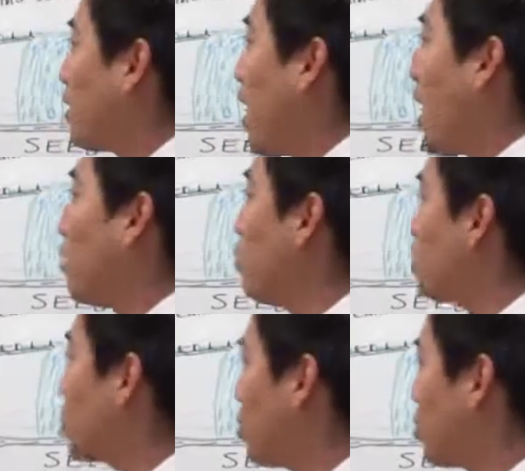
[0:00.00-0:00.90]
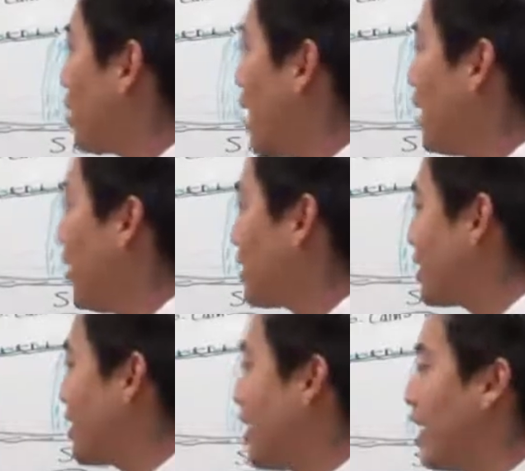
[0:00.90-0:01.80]
plan was to create a
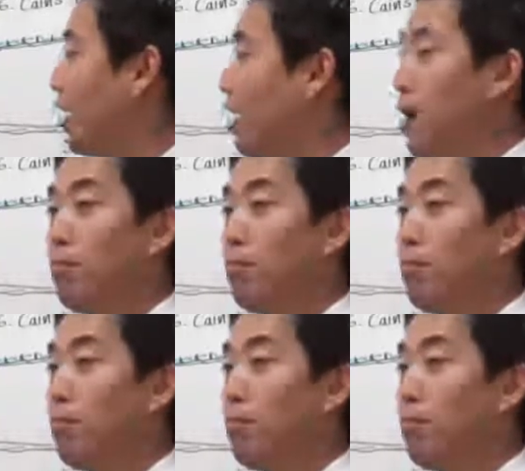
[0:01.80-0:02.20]
seed,